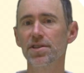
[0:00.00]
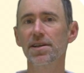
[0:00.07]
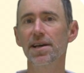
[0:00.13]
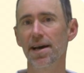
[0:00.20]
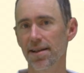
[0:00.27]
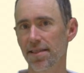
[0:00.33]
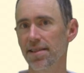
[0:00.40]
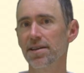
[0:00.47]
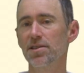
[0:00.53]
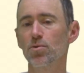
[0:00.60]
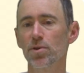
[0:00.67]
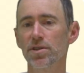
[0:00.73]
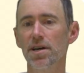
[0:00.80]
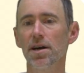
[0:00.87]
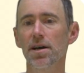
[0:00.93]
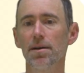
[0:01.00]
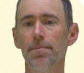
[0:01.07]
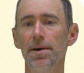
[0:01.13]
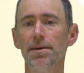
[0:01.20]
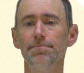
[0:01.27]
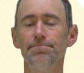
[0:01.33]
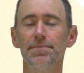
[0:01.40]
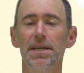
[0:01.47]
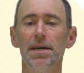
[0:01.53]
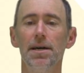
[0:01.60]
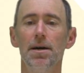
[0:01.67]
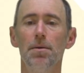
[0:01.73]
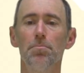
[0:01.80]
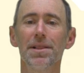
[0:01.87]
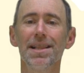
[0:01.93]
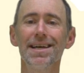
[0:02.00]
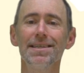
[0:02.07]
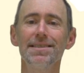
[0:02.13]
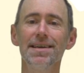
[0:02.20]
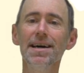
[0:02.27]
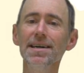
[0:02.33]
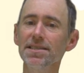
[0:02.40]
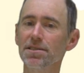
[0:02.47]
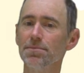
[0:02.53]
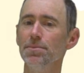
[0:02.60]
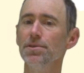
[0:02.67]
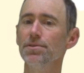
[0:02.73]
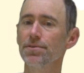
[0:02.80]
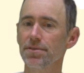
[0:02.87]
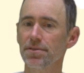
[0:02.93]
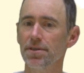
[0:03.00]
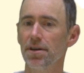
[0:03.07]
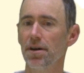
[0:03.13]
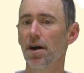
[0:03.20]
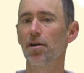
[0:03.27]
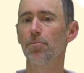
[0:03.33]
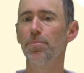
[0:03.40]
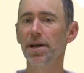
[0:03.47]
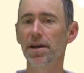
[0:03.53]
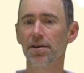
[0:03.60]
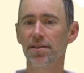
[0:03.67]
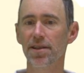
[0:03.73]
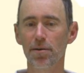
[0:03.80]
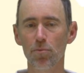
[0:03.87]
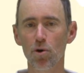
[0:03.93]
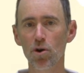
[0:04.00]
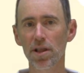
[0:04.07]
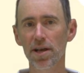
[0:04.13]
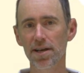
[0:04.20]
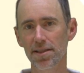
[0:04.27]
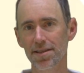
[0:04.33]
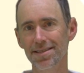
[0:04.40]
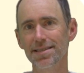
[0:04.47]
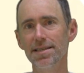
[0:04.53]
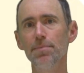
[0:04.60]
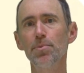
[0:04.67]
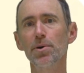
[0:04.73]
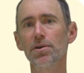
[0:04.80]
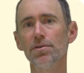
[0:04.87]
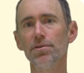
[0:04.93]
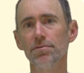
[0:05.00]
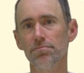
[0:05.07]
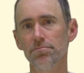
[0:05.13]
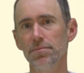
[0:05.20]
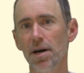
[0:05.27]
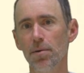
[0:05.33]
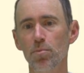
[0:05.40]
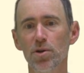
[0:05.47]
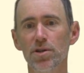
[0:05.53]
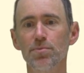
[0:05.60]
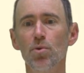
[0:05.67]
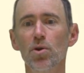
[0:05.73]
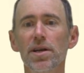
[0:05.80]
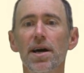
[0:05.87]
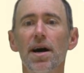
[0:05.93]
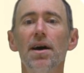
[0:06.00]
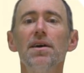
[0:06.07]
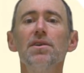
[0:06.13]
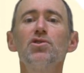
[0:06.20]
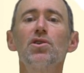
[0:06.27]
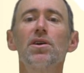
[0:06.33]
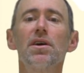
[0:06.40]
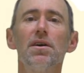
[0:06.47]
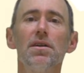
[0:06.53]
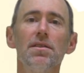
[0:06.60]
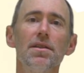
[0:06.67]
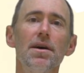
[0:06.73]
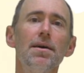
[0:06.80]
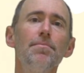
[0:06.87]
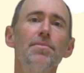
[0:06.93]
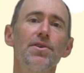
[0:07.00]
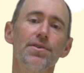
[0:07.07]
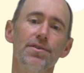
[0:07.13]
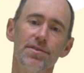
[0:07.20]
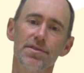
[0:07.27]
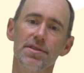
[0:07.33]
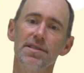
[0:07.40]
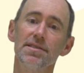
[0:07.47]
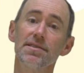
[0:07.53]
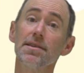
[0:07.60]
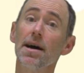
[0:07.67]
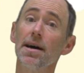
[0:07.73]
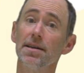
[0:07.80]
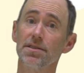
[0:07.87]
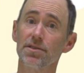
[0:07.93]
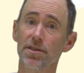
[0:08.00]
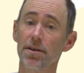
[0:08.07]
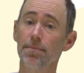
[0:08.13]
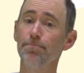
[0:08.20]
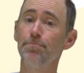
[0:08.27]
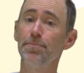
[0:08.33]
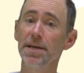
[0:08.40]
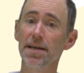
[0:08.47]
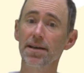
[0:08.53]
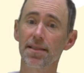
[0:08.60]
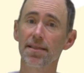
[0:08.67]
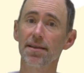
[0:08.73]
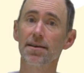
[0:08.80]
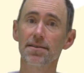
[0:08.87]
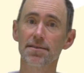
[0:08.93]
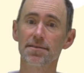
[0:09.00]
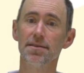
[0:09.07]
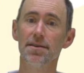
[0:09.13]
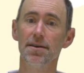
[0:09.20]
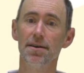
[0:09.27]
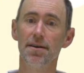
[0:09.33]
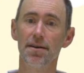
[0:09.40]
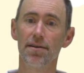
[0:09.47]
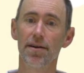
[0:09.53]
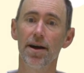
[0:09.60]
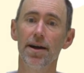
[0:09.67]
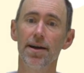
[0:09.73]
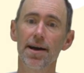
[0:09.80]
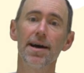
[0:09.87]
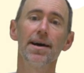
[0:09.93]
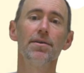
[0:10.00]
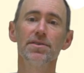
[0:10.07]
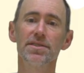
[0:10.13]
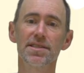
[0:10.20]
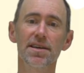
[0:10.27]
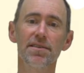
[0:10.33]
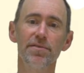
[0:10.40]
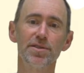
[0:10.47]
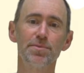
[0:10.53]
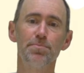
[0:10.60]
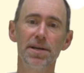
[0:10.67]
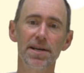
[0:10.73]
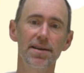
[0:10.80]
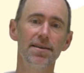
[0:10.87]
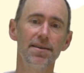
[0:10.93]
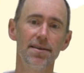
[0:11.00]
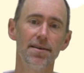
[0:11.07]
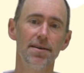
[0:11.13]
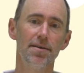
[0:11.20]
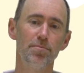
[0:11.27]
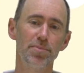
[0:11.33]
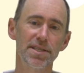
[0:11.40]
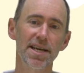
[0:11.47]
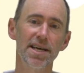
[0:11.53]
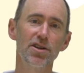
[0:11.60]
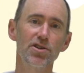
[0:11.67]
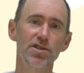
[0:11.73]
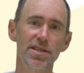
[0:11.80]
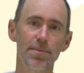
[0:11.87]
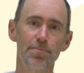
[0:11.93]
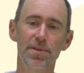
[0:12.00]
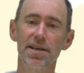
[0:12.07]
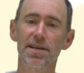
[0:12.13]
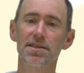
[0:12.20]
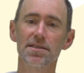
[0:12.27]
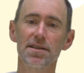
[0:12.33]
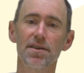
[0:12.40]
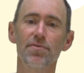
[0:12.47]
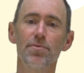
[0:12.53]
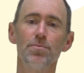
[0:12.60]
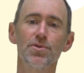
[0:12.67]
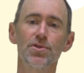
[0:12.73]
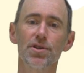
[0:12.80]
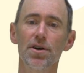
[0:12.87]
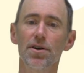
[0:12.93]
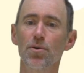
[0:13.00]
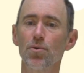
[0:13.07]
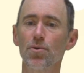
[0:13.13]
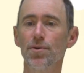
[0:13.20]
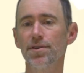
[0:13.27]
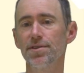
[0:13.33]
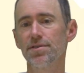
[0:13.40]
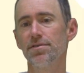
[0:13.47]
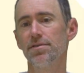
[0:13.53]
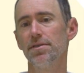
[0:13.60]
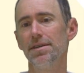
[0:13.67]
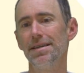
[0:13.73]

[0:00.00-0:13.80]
are the kind of things that we're talking about. Planetesimals are bigger. They're more like, the typical number is more like 100 kilometers in size. So they're big things, right? I always think of them as big potato-shaped things like from Star Wars,